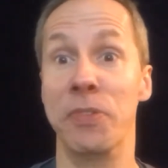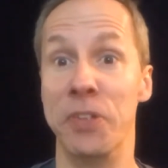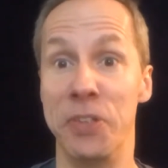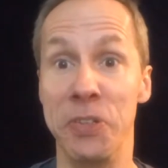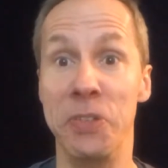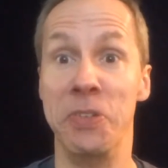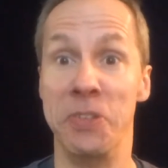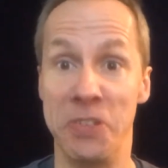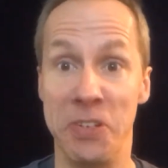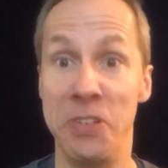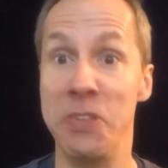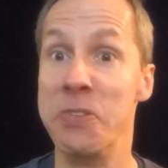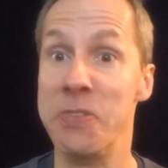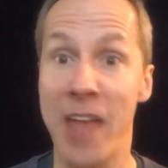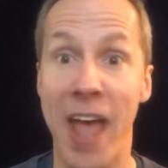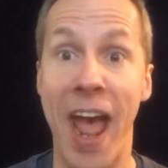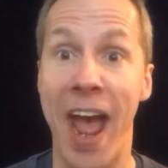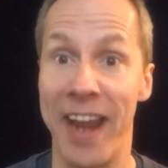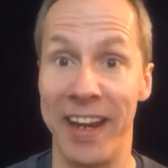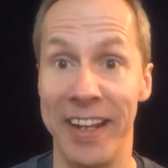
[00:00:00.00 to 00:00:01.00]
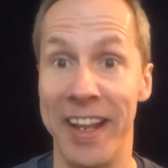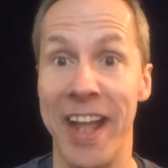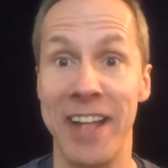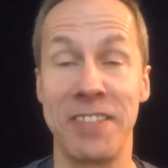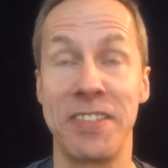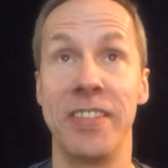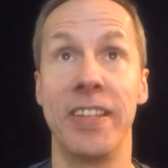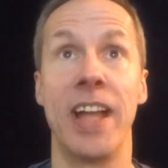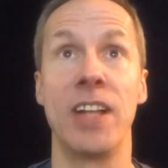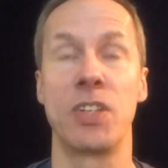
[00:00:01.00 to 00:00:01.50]
Do that.
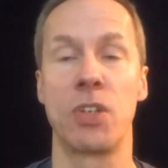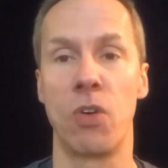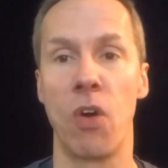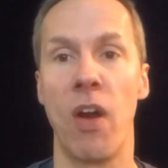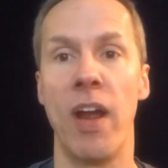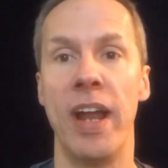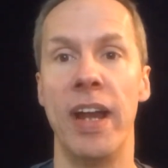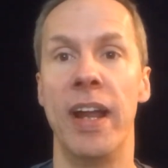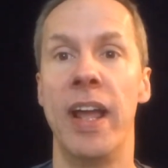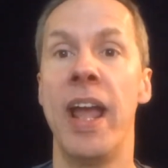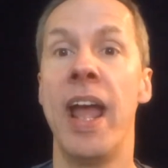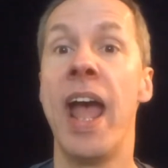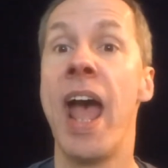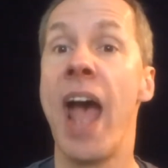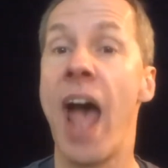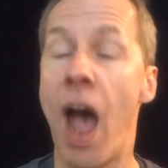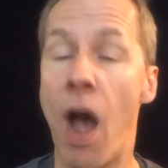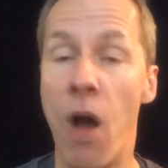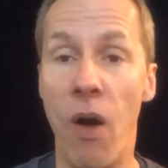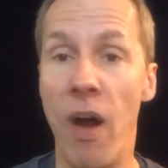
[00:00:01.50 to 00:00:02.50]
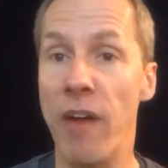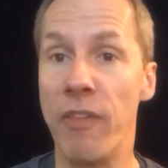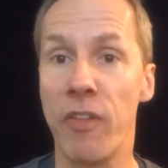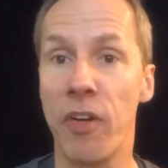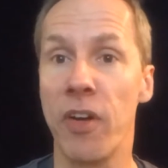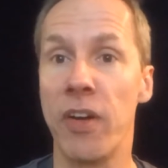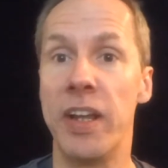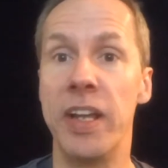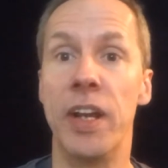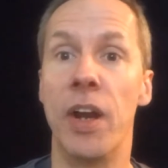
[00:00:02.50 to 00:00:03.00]
That's great.
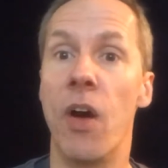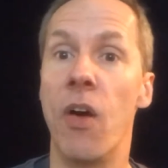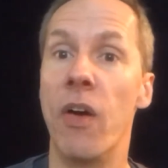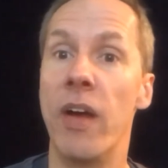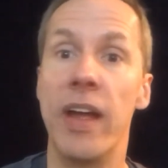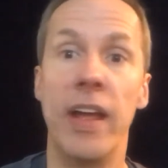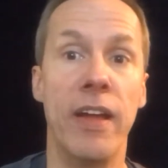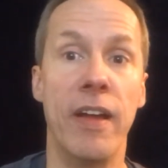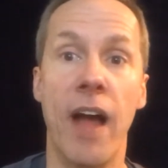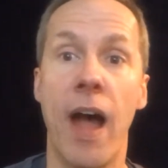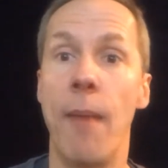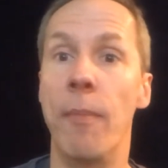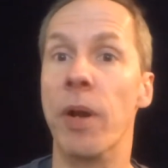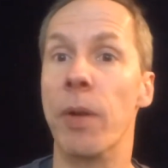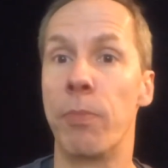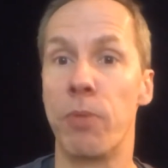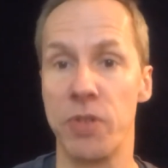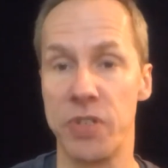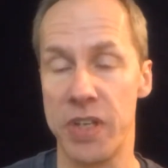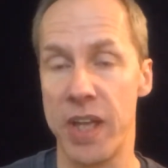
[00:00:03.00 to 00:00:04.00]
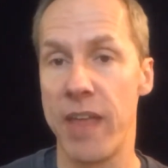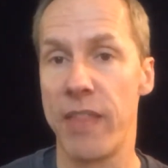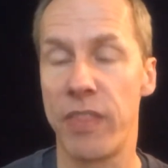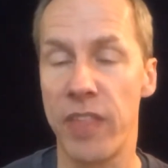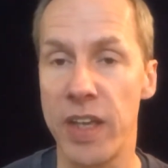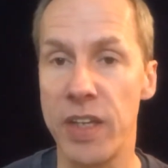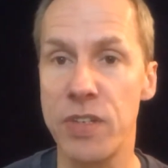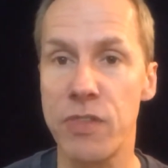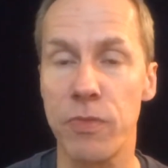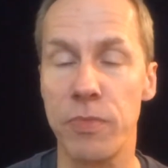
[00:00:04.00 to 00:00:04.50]
However, I'm going to present
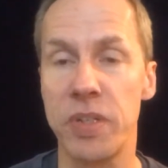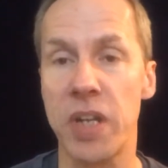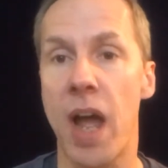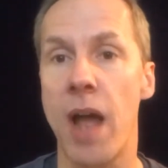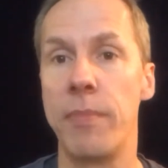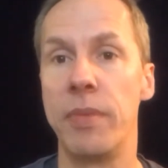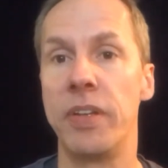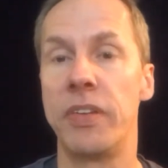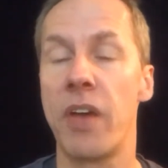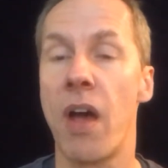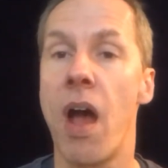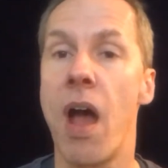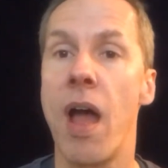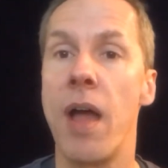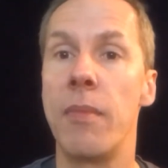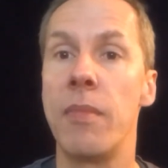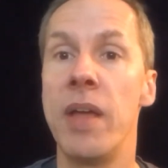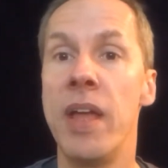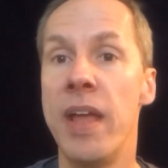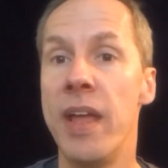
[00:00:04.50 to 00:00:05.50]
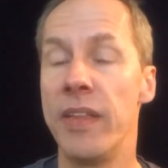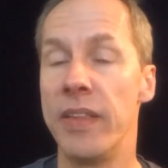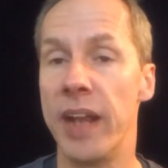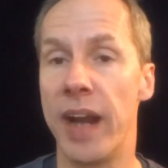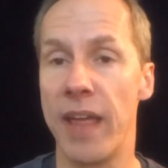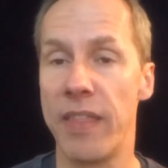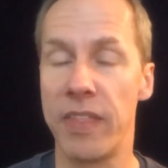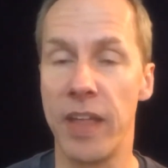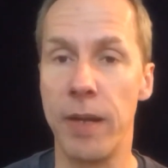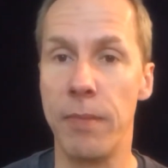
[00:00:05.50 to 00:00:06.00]
things from time to time
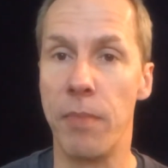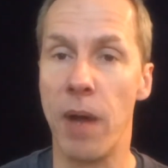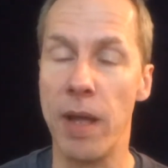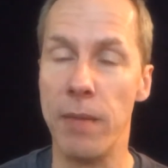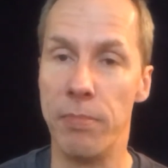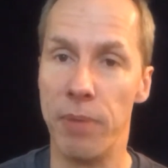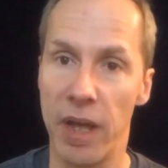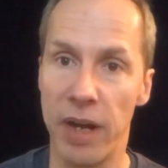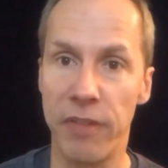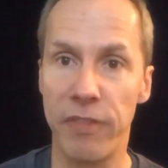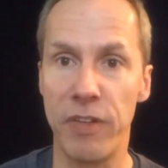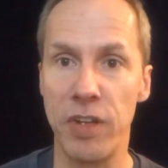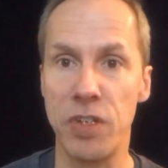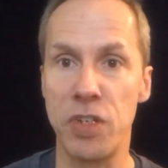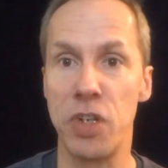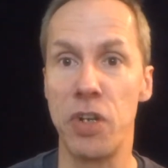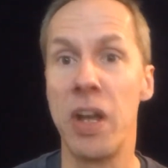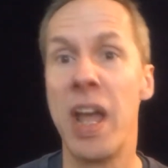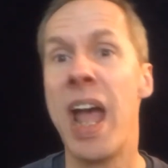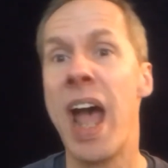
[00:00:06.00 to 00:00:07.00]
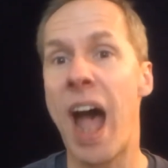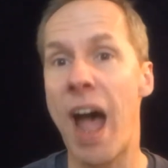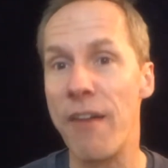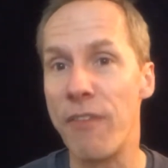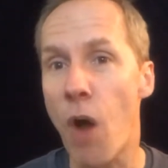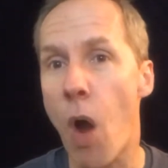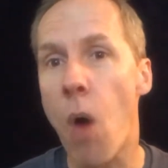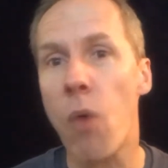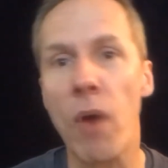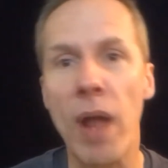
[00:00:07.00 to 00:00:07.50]
that I think might benefit you.
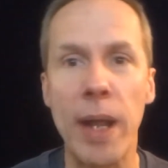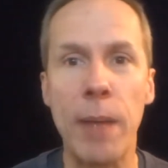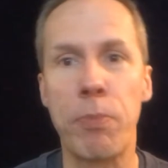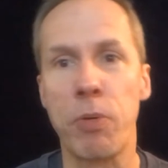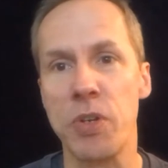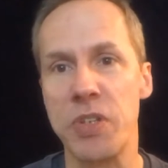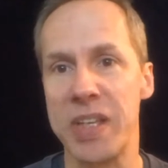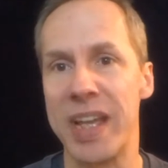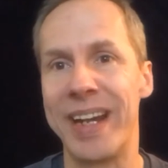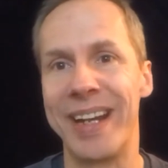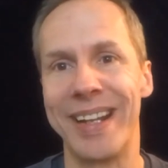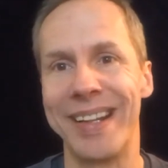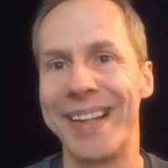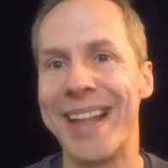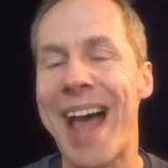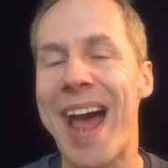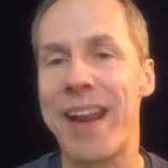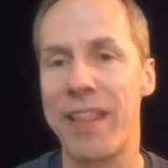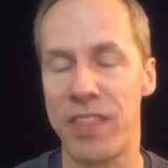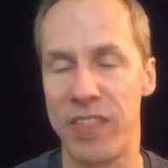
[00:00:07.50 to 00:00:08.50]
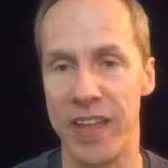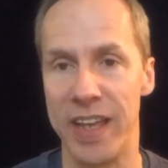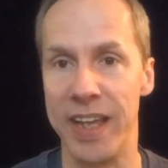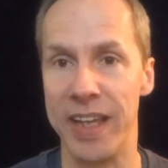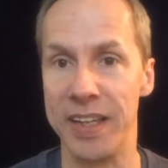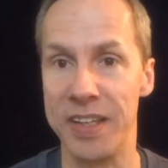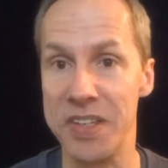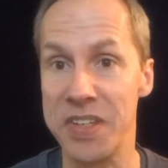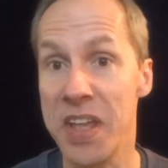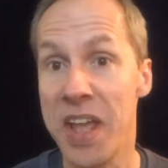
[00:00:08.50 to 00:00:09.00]
I've already presented a lot of
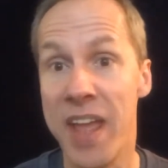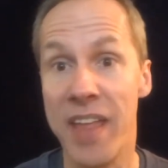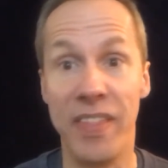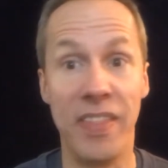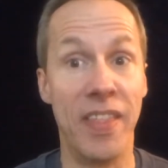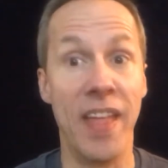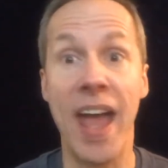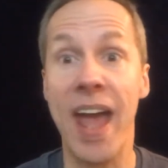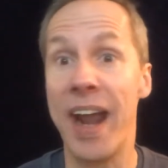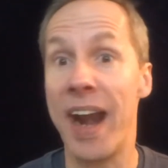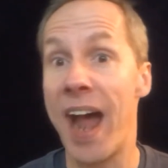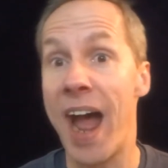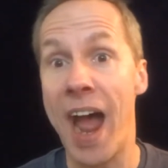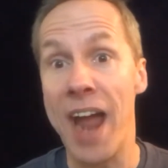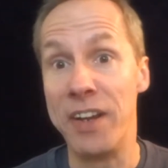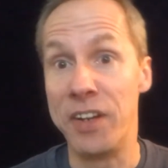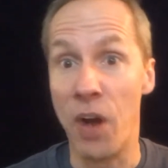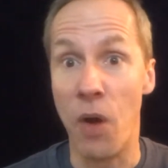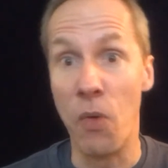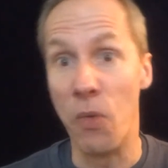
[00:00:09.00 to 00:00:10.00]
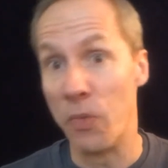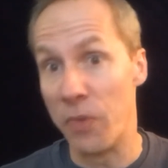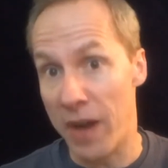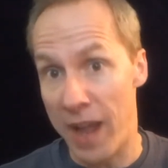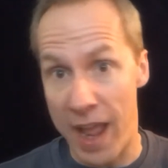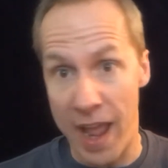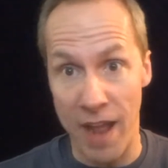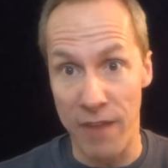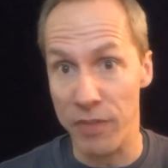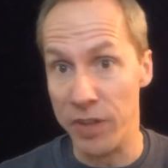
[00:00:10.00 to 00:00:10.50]
things that I don't
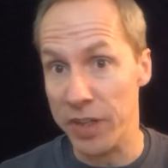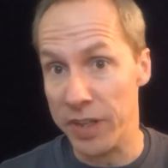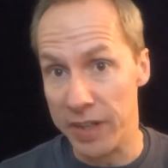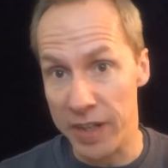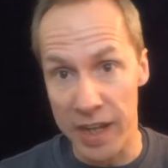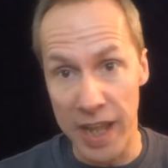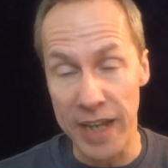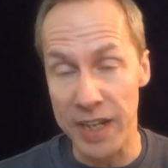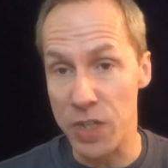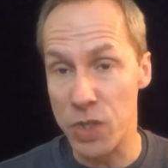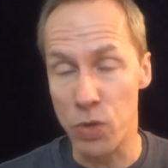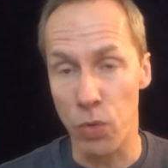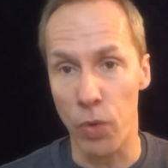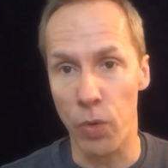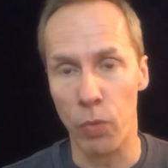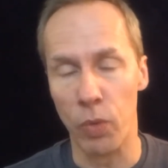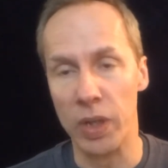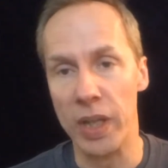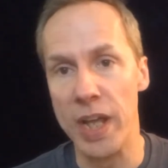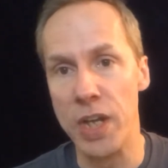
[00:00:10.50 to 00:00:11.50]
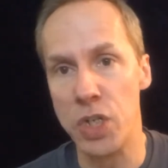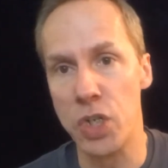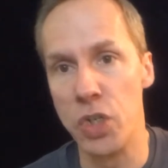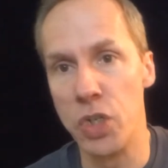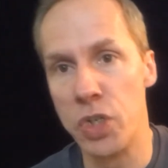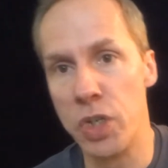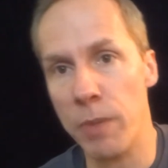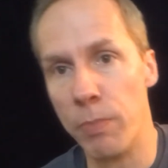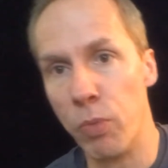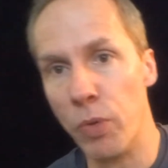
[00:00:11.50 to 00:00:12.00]
have any sort of
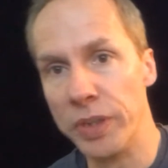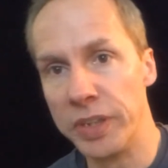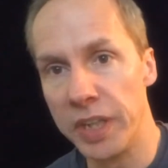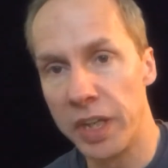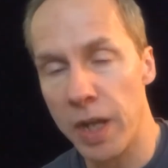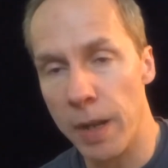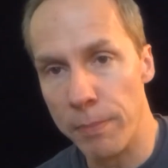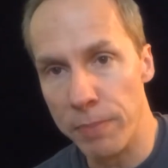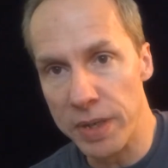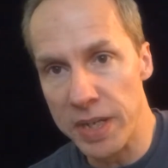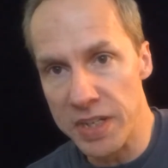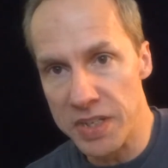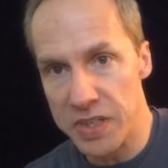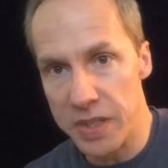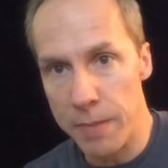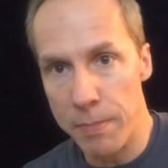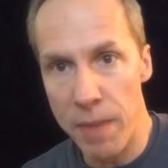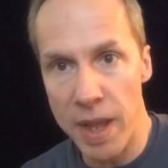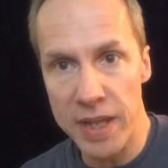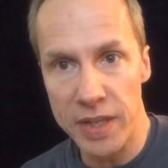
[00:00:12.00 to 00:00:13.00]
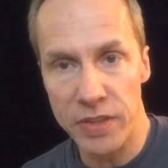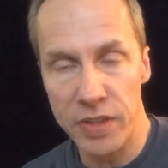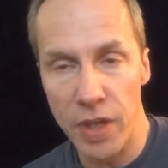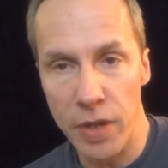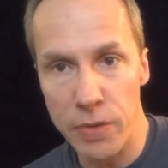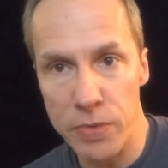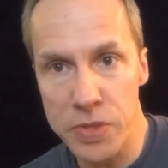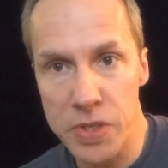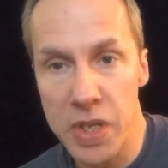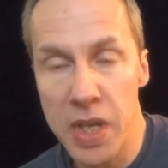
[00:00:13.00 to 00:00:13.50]
relationship with the companies that make
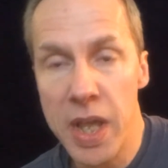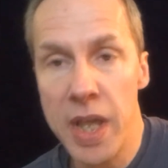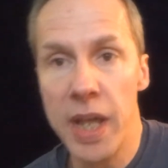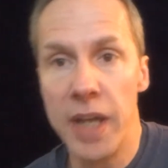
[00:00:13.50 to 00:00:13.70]
those.